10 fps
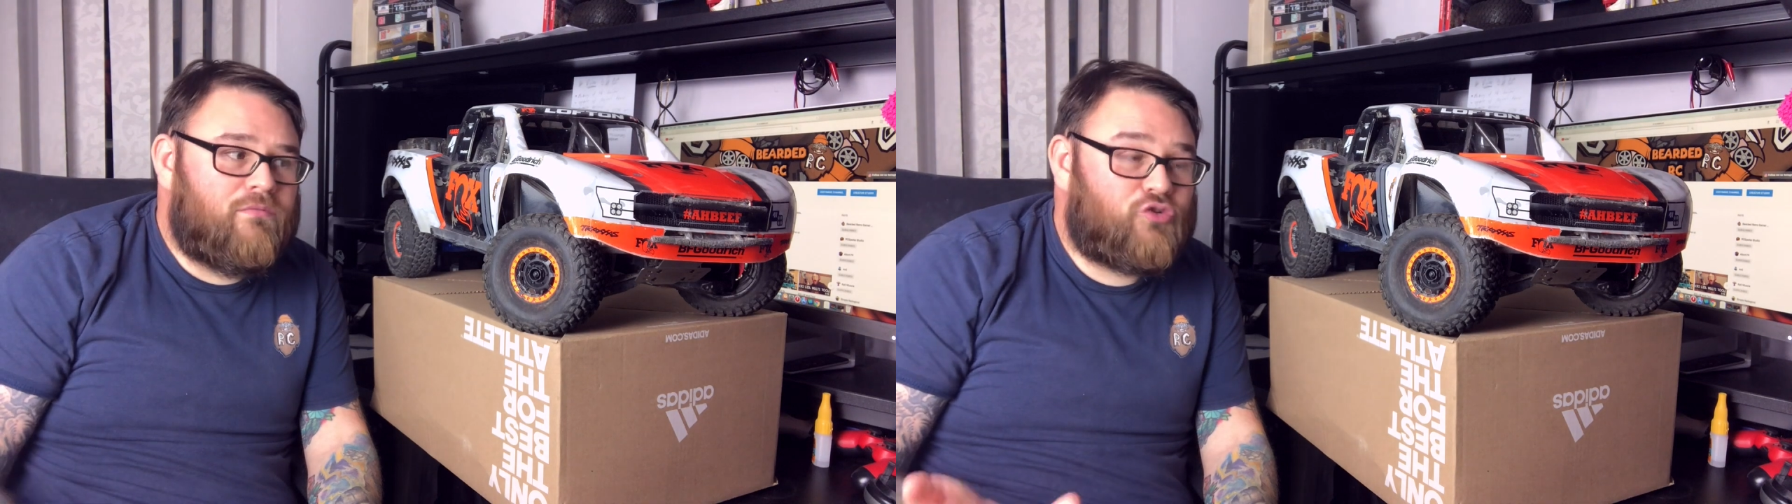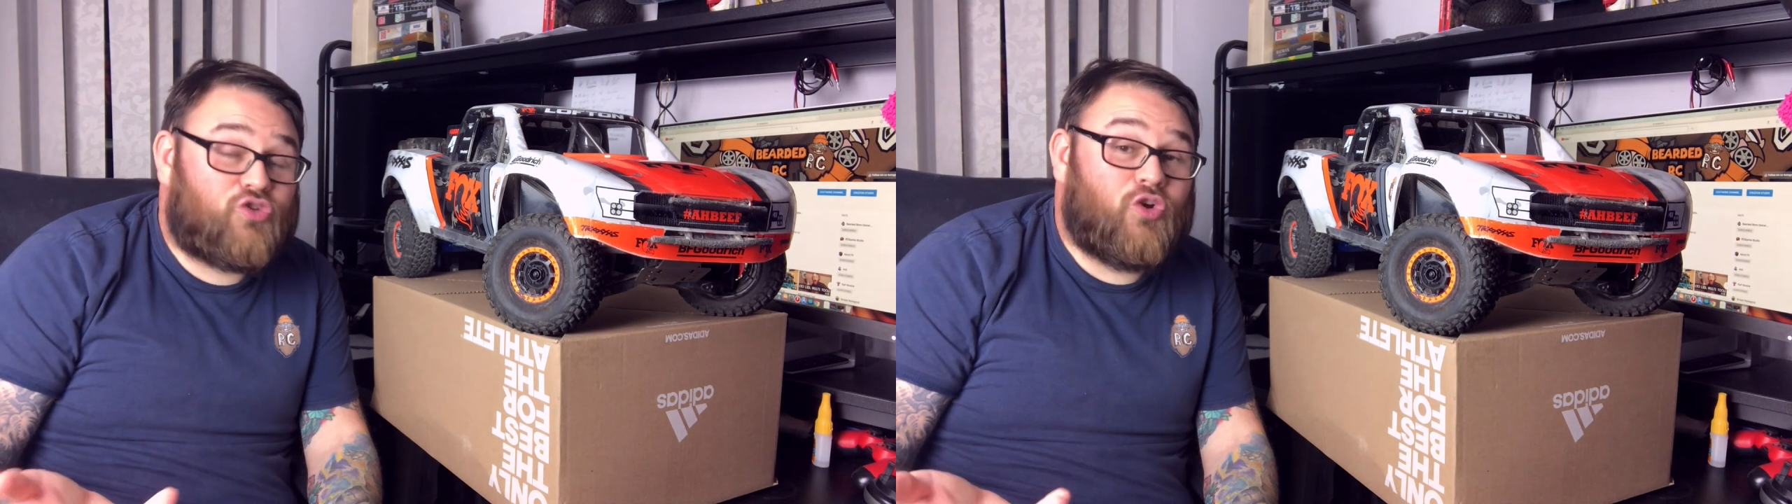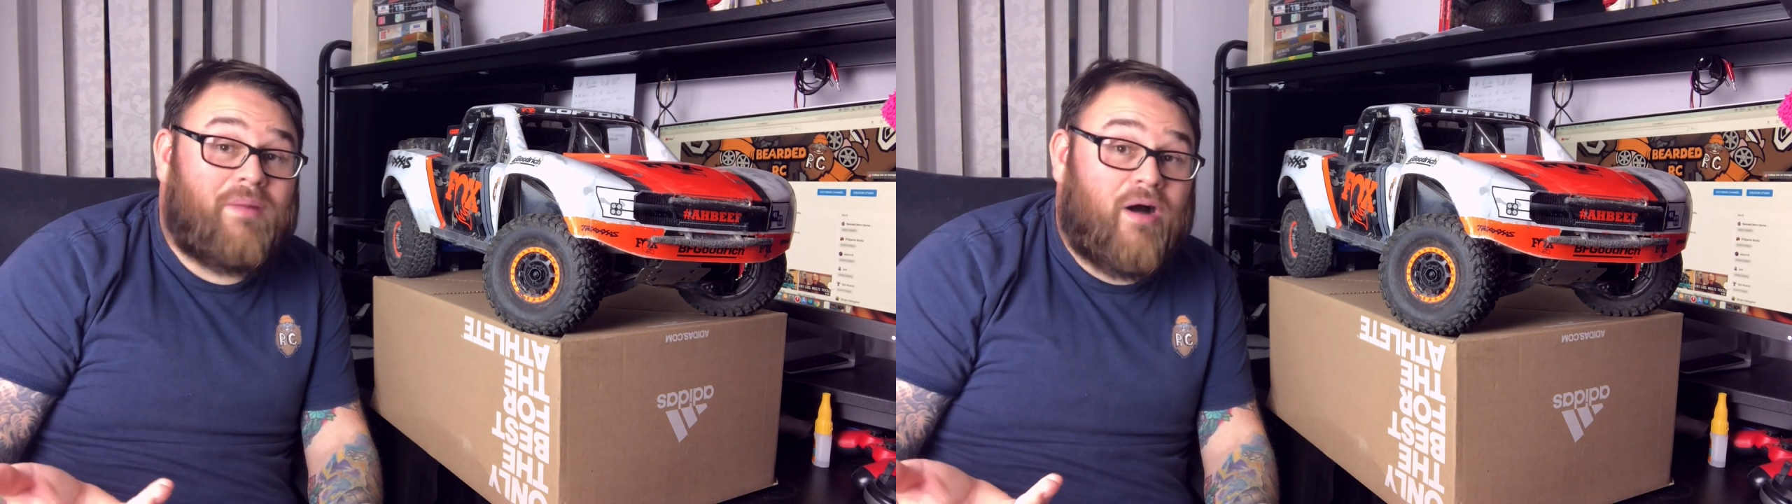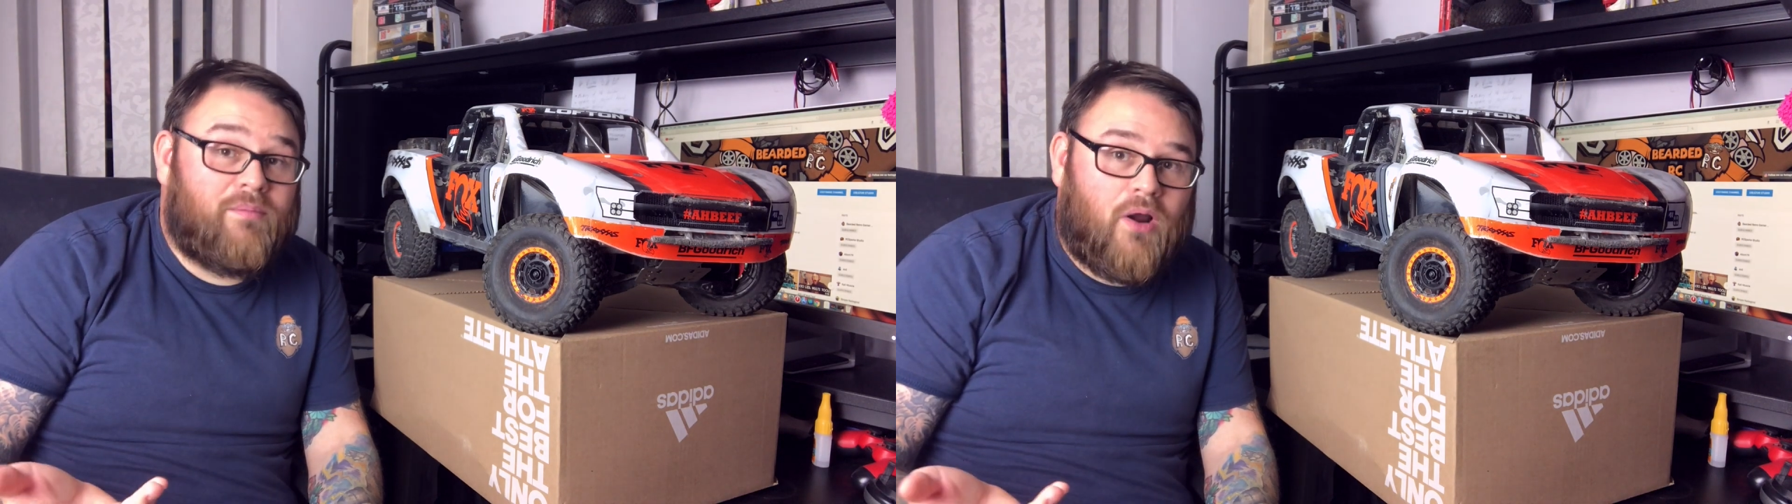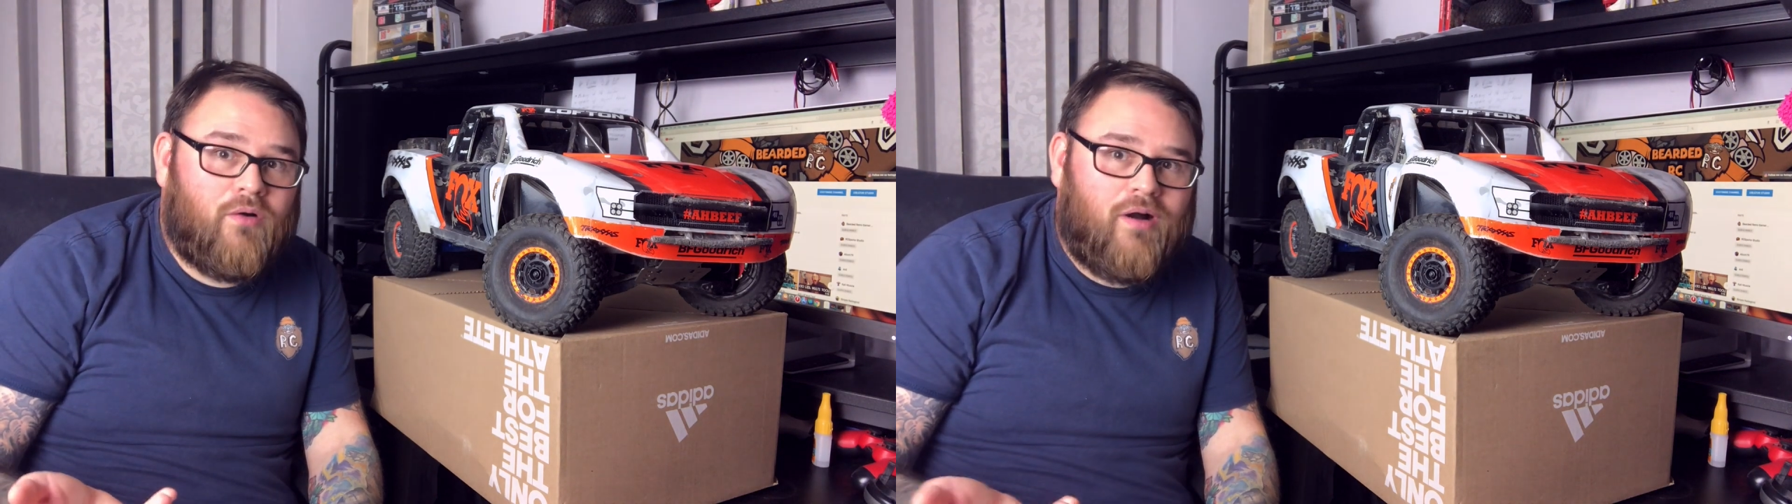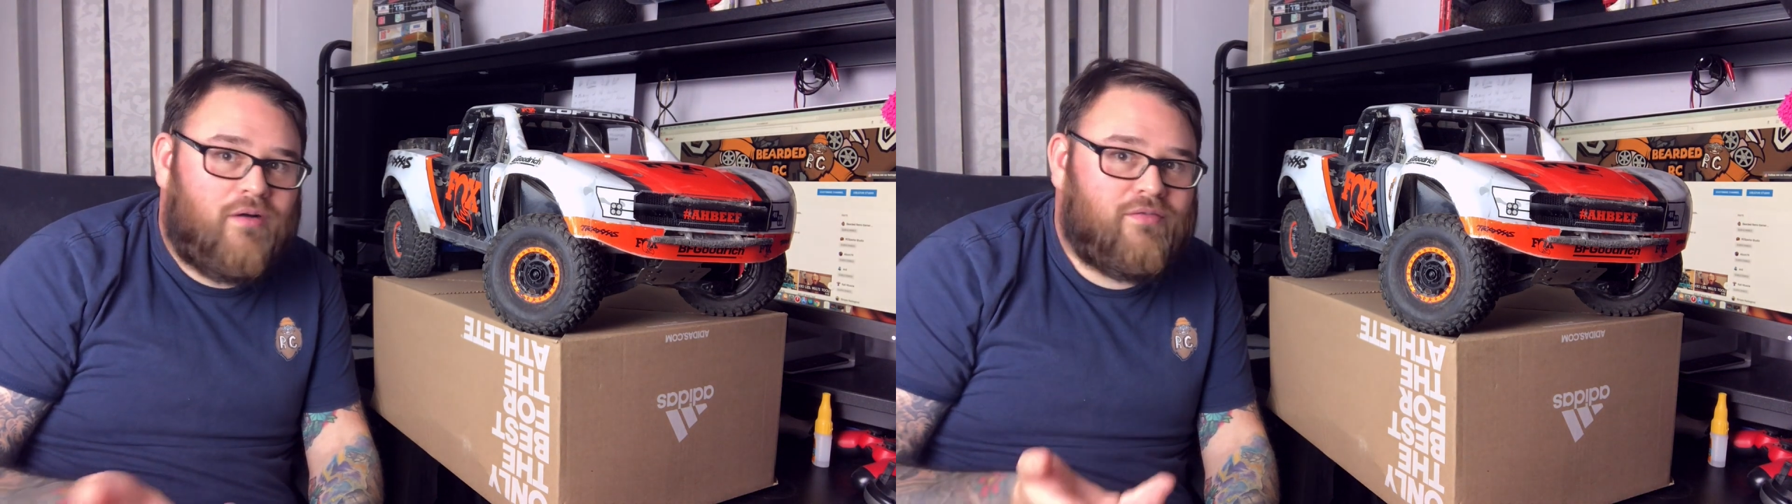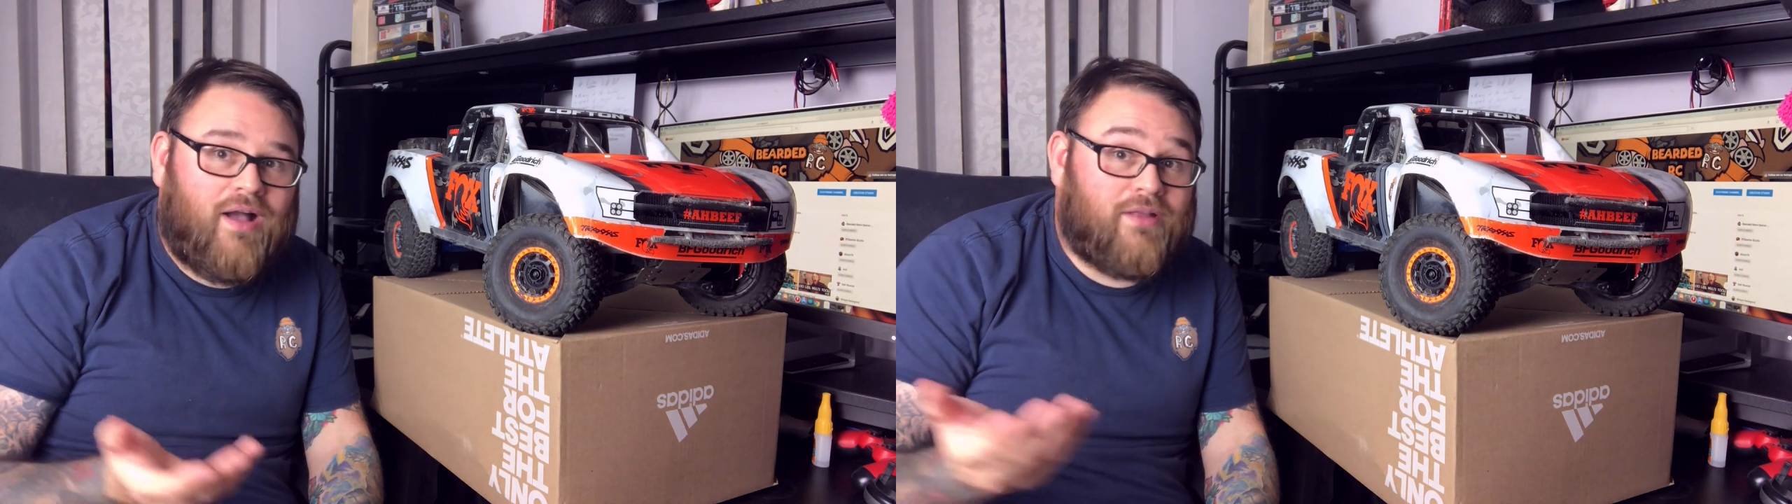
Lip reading: somehow broke off.